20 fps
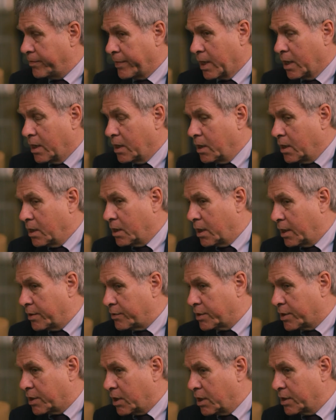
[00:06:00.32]
Mm-hmm. And
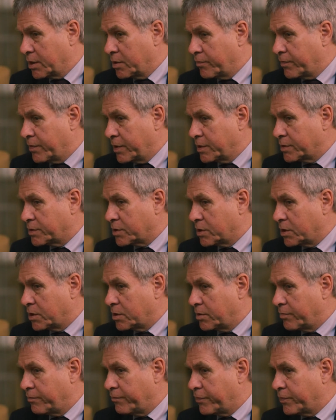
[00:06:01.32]
the kind of things that
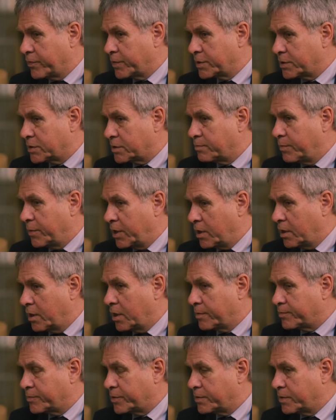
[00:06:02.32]
had influenced me
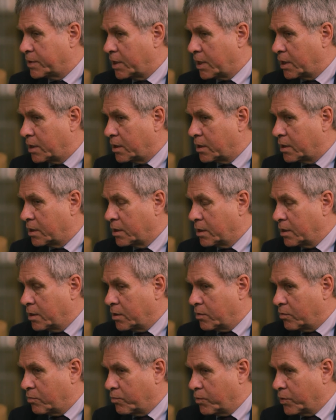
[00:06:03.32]
up to then
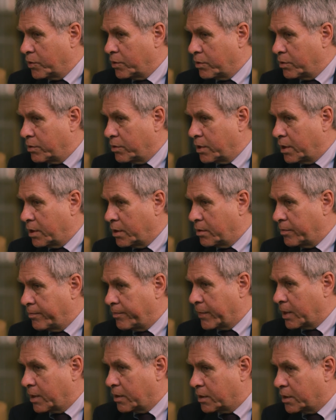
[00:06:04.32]
were
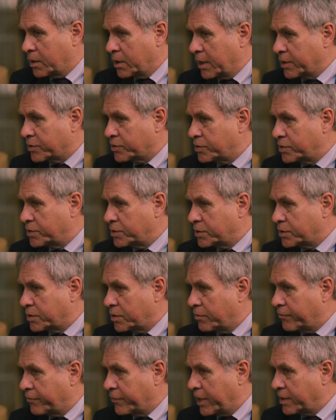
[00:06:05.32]
collections
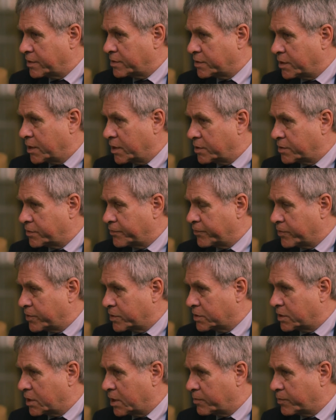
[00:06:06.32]
of essays, for
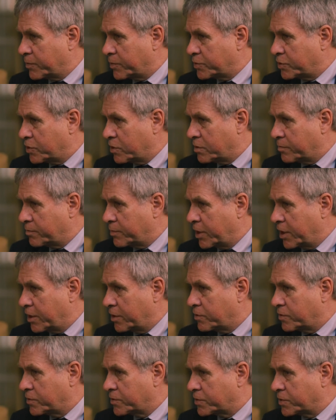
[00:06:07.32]
example, Tom
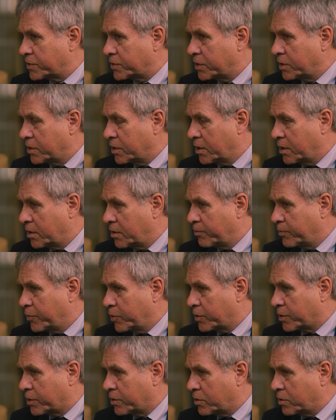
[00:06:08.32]
Nagel's
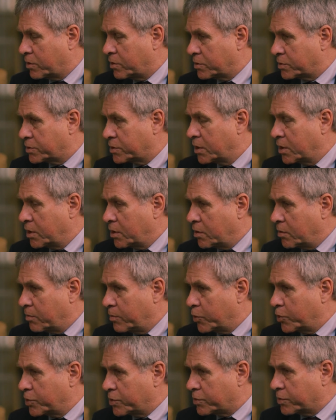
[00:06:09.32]
book called
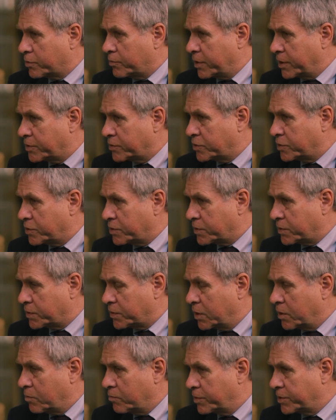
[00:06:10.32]
Mortal Questions,
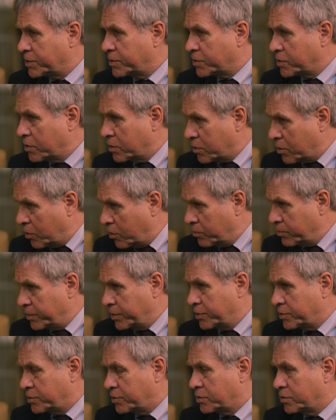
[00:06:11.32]
which is not
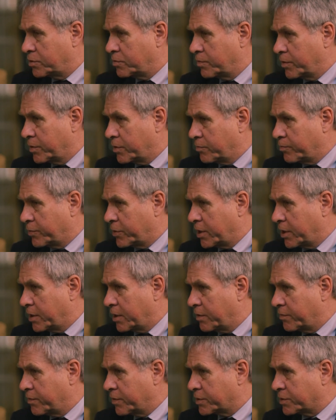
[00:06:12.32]
only to do with applied
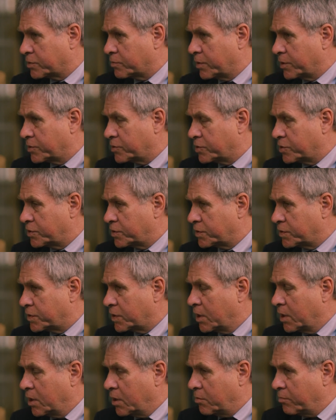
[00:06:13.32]
ethics questions,
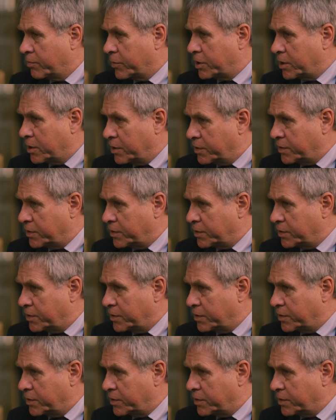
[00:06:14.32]
but